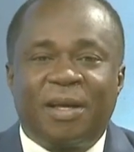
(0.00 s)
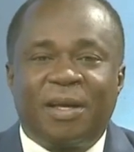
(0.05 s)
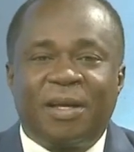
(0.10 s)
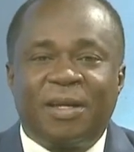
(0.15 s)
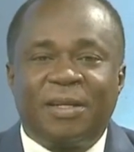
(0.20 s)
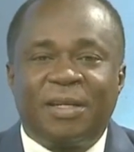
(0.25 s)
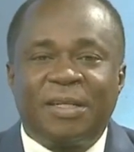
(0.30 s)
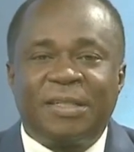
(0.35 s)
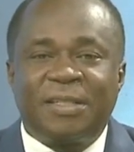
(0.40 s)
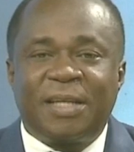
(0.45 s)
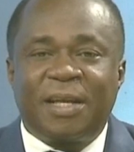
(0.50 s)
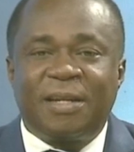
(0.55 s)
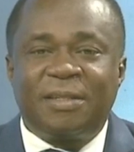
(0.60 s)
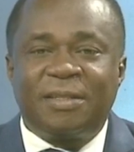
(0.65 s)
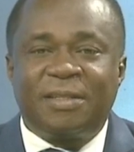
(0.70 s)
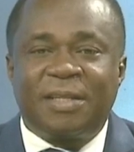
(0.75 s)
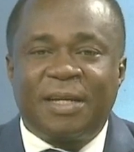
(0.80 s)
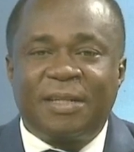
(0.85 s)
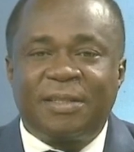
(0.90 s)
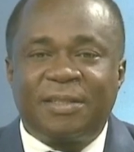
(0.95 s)
in the
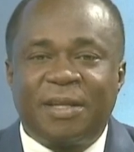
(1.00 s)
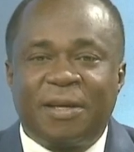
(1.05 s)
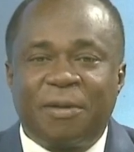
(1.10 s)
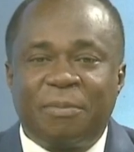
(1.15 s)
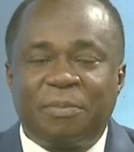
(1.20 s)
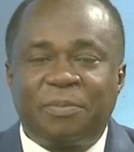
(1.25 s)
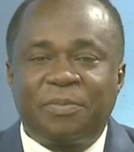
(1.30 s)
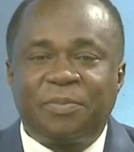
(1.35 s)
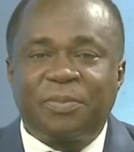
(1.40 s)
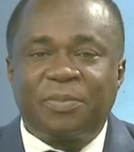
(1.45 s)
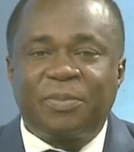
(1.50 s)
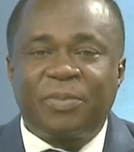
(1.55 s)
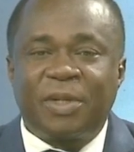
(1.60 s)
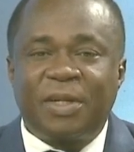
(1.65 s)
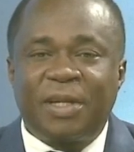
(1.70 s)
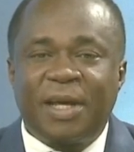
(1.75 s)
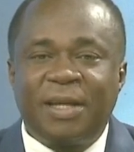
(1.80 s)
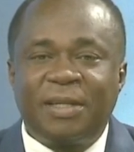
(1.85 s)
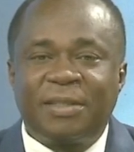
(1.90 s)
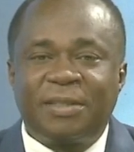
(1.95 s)
sense that
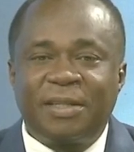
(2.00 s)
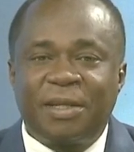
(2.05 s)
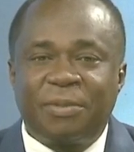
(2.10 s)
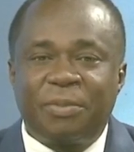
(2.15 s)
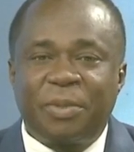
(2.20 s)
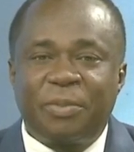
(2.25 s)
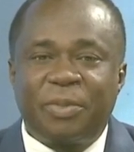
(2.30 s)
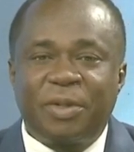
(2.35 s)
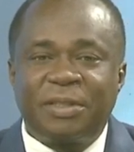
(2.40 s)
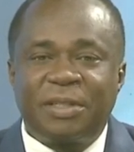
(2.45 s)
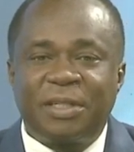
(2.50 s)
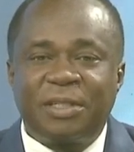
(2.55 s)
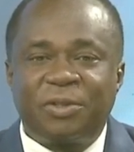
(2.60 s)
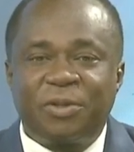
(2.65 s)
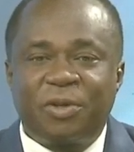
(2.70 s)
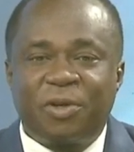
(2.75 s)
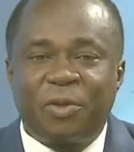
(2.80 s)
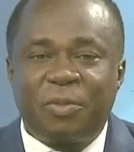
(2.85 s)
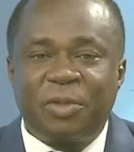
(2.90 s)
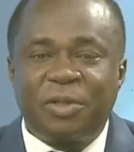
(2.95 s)
there is a
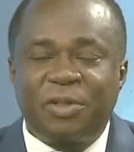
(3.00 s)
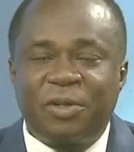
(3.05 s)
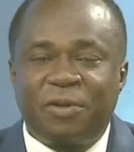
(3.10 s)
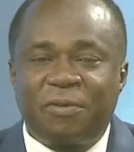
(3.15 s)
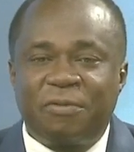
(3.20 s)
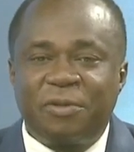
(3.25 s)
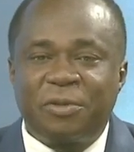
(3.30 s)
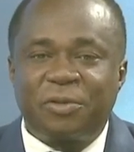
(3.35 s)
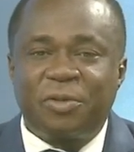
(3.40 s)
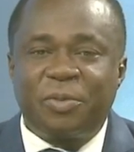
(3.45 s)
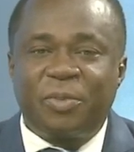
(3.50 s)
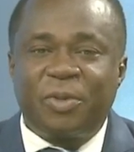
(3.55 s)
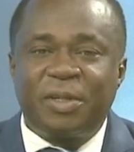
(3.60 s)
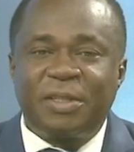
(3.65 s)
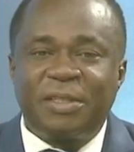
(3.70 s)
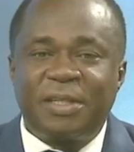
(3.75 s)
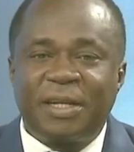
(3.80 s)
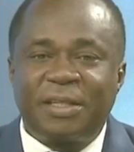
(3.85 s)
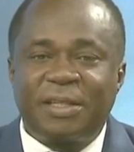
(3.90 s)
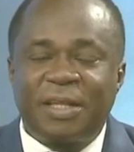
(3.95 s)
presidential committee on fiscal
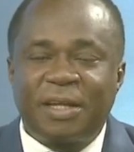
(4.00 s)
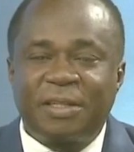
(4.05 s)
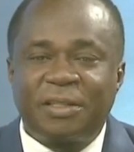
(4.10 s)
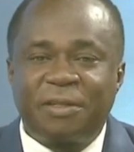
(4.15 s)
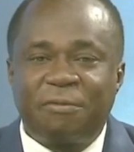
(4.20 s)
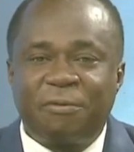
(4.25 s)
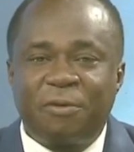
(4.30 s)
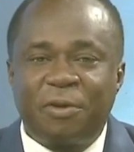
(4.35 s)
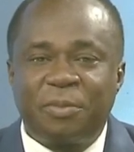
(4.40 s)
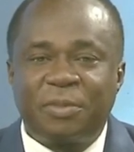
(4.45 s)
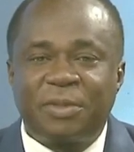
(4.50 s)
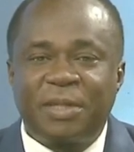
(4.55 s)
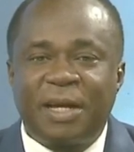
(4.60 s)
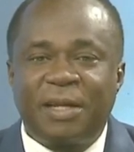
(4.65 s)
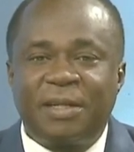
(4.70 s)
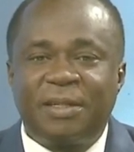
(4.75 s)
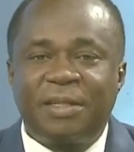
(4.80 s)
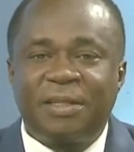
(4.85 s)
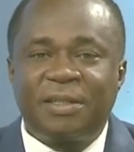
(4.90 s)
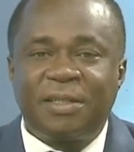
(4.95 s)
policy and tax reforms,
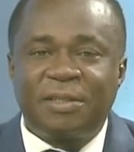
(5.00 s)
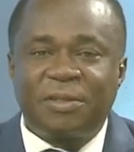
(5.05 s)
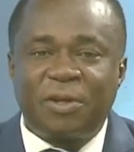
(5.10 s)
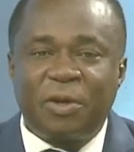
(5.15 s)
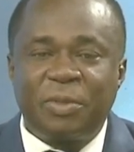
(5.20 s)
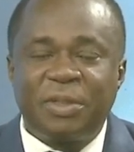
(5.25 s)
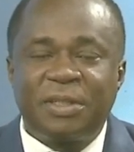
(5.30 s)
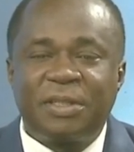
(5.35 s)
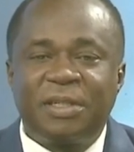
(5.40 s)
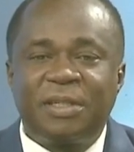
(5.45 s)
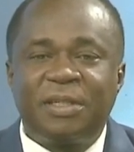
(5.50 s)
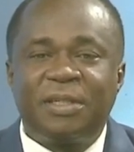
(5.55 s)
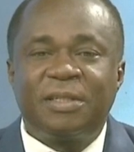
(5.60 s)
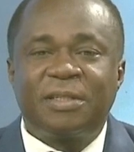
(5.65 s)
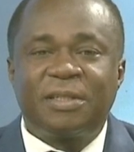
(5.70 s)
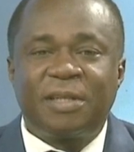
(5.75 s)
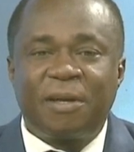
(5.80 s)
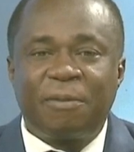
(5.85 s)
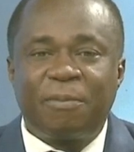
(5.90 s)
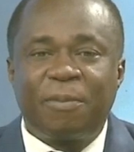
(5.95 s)
and this committee is